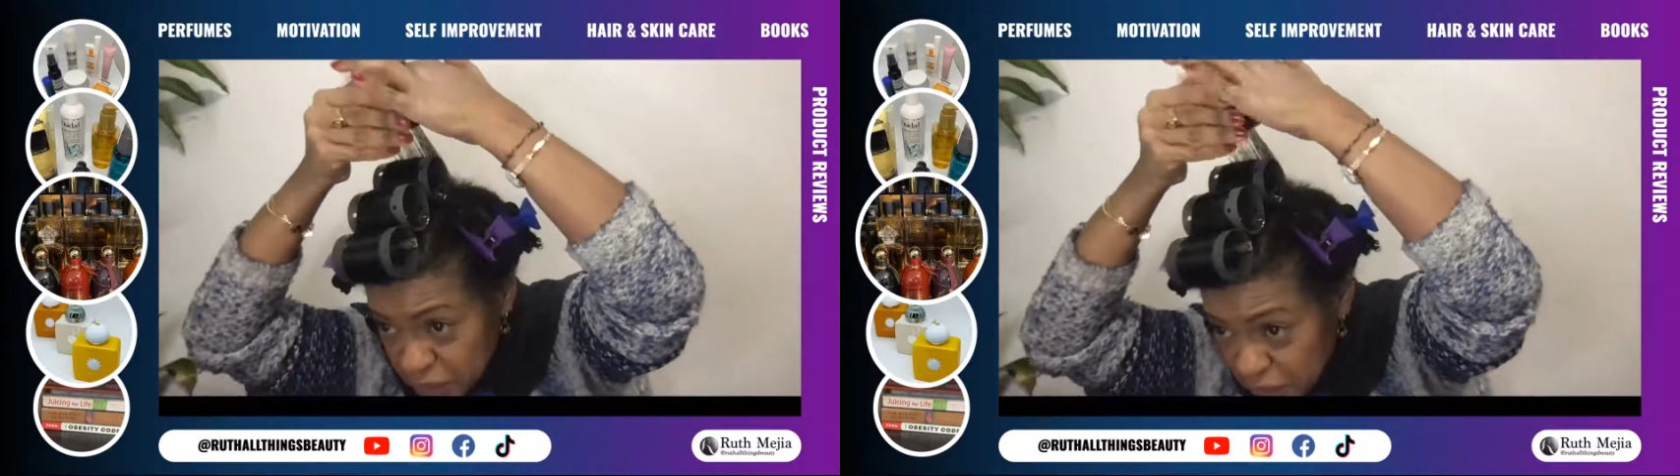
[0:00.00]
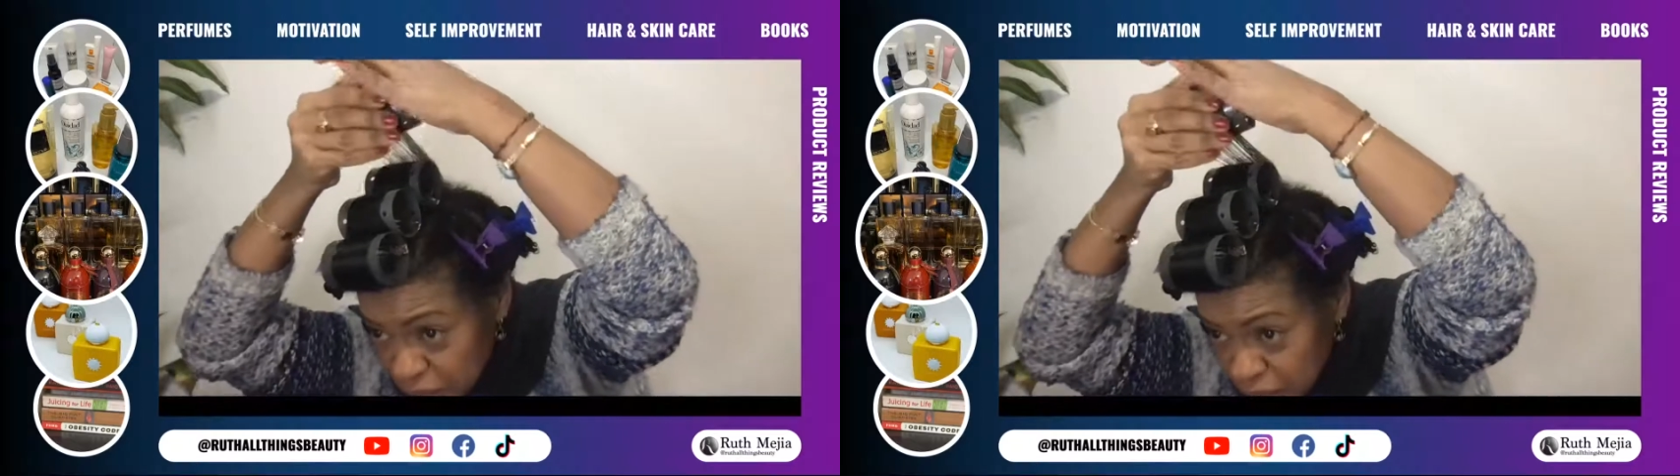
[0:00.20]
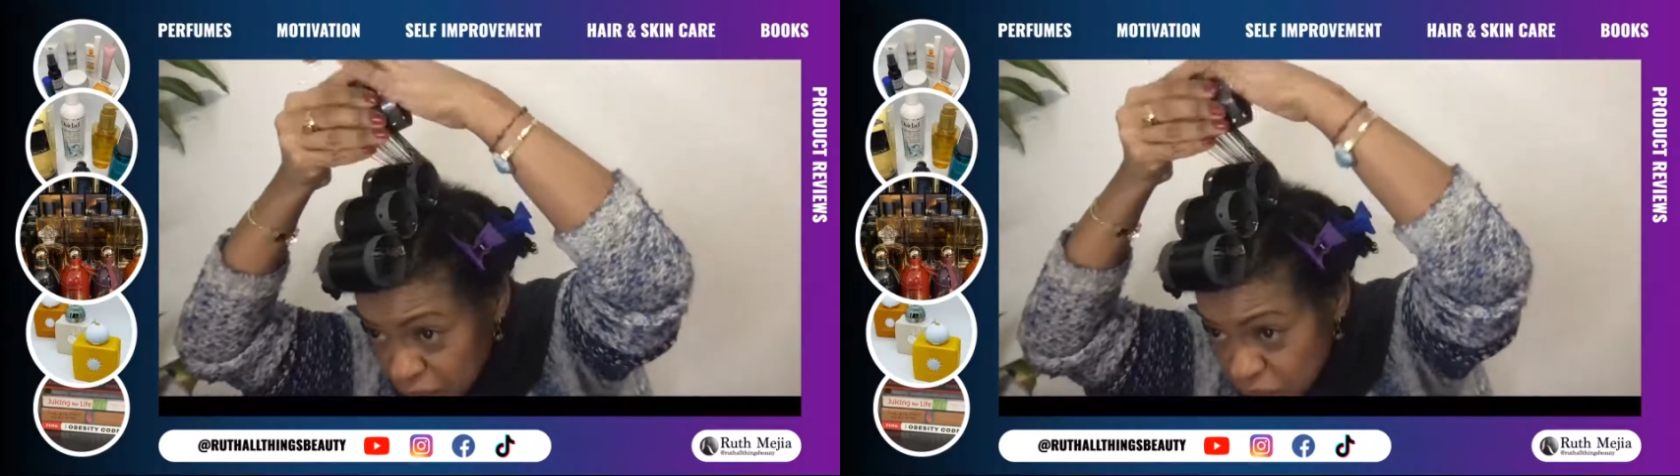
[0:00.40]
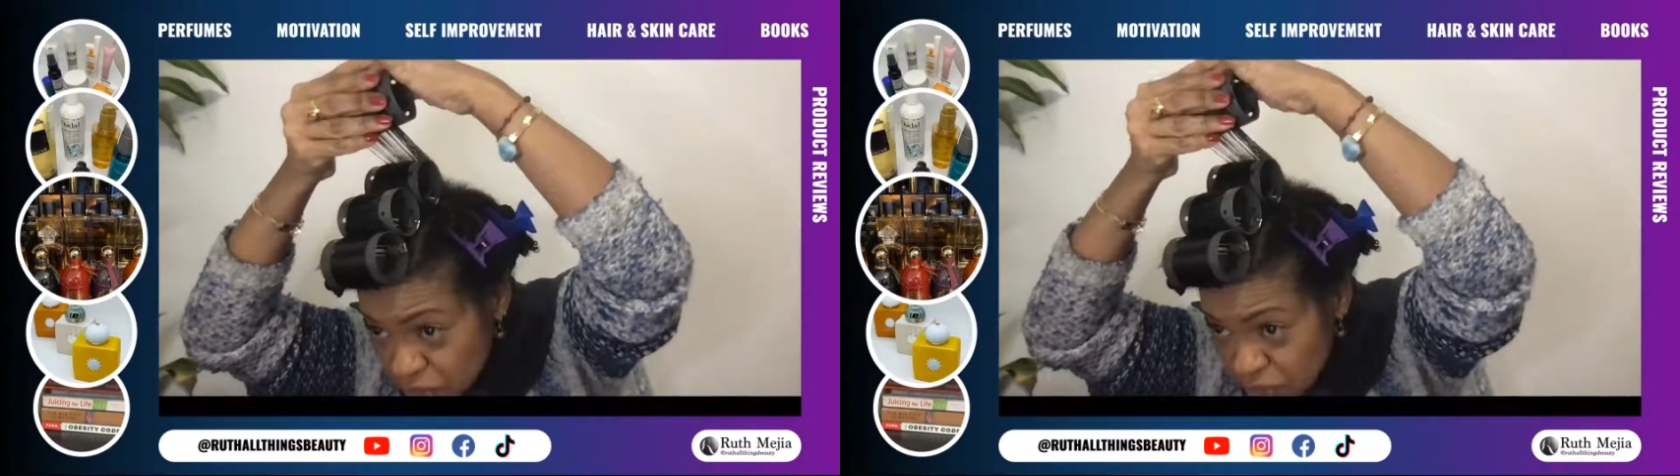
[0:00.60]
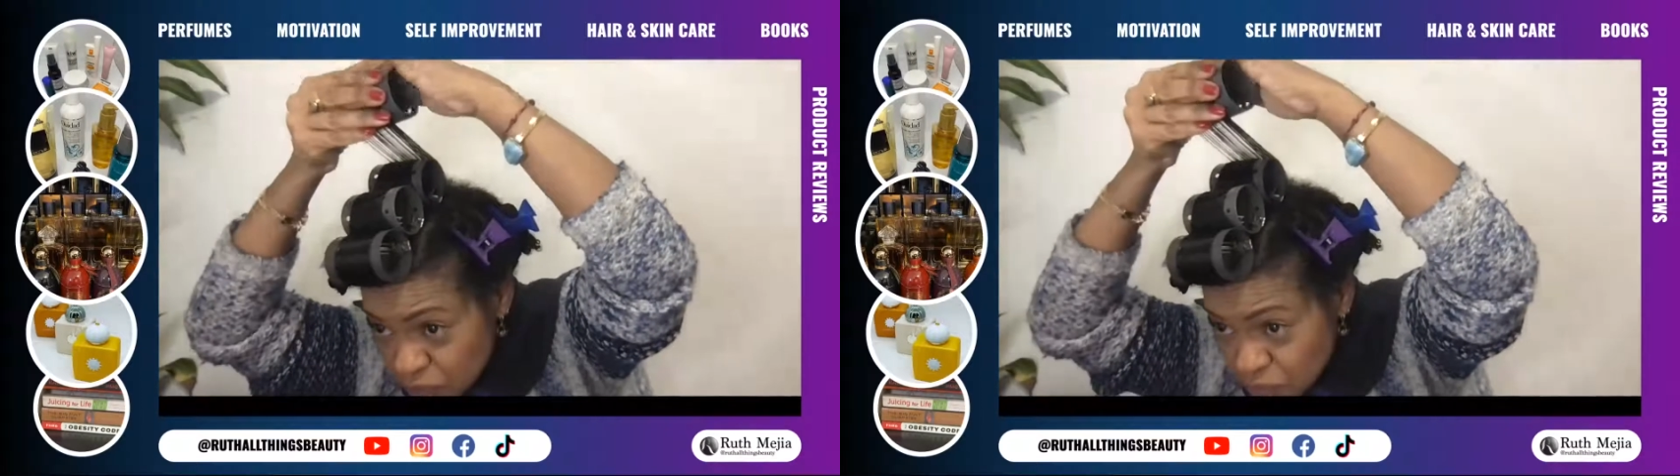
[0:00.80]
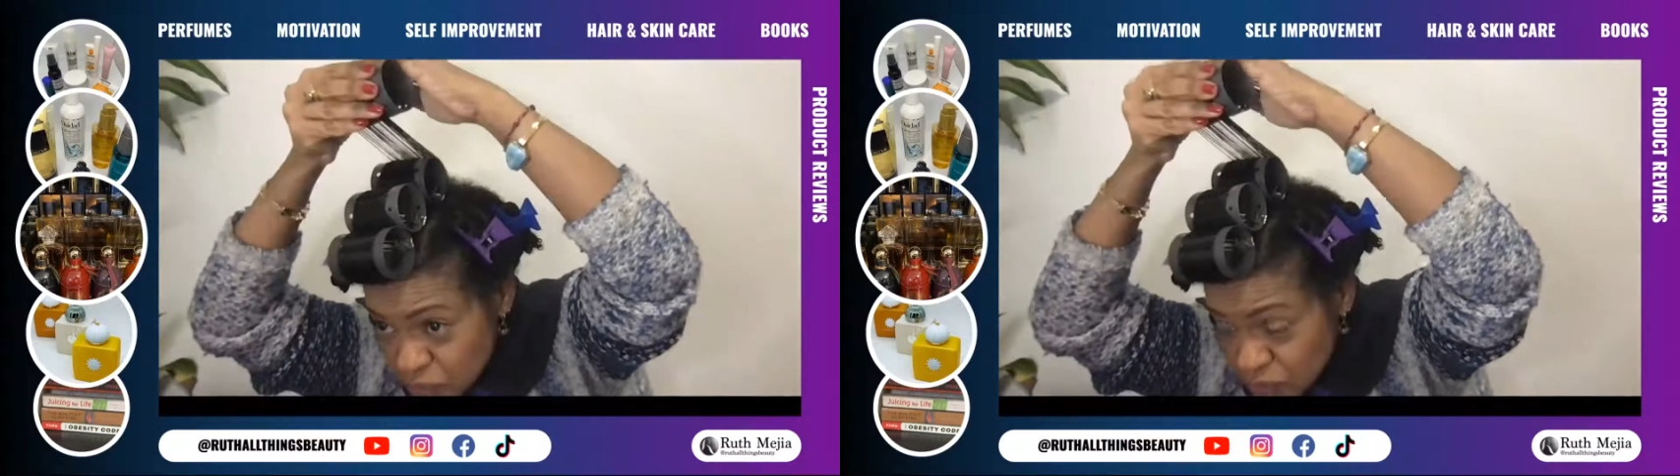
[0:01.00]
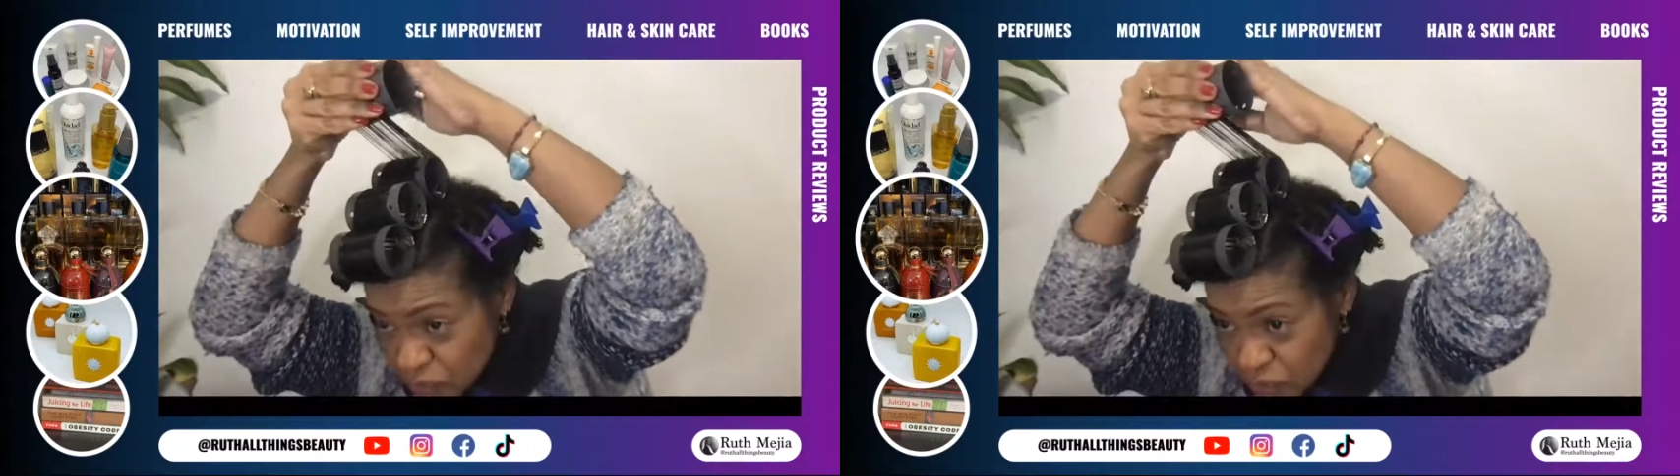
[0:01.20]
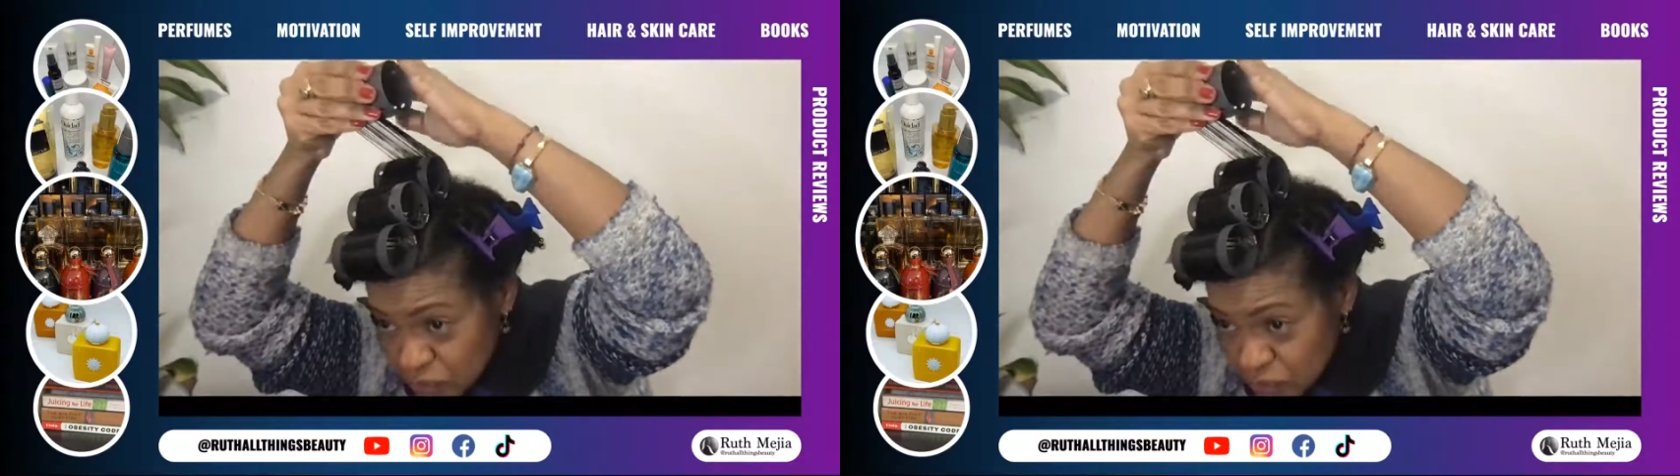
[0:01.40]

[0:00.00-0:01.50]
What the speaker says: now just to